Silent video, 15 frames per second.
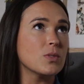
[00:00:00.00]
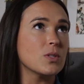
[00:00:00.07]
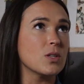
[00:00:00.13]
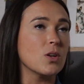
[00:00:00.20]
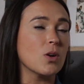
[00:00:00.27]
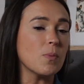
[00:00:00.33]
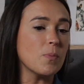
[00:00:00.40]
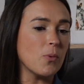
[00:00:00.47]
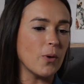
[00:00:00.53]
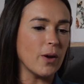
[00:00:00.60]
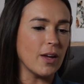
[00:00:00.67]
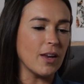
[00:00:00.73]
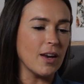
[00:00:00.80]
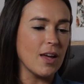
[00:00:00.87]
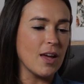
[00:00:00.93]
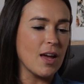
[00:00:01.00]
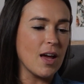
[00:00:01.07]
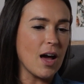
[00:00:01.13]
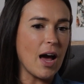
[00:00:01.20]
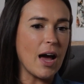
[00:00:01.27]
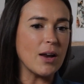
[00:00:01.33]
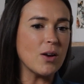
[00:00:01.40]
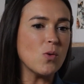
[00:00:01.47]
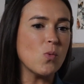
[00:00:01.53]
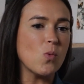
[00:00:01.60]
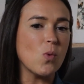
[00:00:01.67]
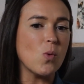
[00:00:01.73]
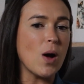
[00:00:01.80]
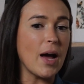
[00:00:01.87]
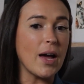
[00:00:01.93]
to your point, I
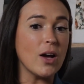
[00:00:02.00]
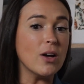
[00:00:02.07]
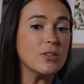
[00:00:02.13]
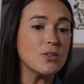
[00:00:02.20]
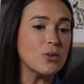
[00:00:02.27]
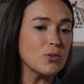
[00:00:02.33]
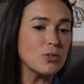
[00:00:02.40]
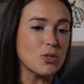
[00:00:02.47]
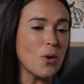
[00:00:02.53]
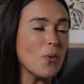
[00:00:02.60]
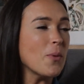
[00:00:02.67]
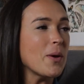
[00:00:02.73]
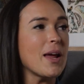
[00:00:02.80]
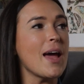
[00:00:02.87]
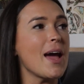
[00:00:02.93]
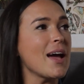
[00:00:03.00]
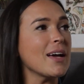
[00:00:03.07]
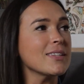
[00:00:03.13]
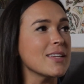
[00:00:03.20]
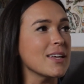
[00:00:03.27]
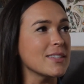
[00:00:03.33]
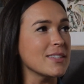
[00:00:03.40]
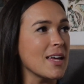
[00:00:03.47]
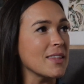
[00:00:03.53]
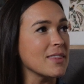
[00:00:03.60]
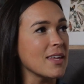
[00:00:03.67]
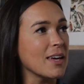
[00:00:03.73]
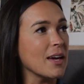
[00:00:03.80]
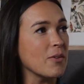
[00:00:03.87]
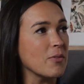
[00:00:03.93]
don't I also don't want to access that
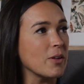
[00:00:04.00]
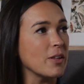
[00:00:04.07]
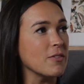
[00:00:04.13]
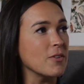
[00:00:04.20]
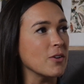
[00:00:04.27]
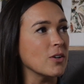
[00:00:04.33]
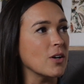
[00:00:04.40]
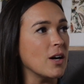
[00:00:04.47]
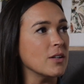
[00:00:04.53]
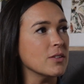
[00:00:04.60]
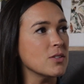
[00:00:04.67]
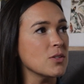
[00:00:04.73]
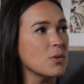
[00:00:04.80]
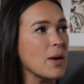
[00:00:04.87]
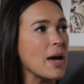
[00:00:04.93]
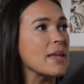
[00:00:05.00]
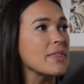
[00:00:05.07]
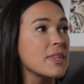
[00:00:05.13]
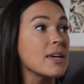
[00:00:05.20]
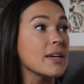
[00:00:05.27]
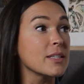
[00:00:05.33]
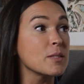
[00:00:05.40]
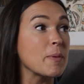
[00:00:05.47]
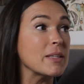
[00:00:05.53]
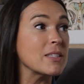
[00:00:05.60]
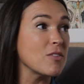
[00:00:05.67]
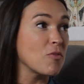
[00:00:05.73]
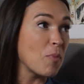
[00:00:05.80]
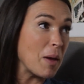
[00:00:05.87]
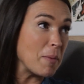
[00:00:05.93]
thing I really feel called to at the
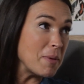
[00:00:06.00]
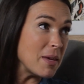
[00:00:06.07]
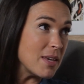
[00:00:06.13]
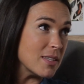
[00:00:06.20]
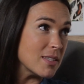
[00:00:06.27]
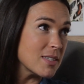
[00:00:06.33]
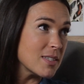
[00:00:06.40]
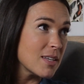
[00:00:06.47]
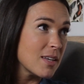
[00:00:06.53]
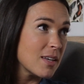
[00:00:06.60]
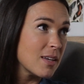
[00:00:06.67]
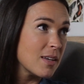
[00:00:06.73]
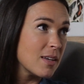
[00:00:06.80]
expense of my peace.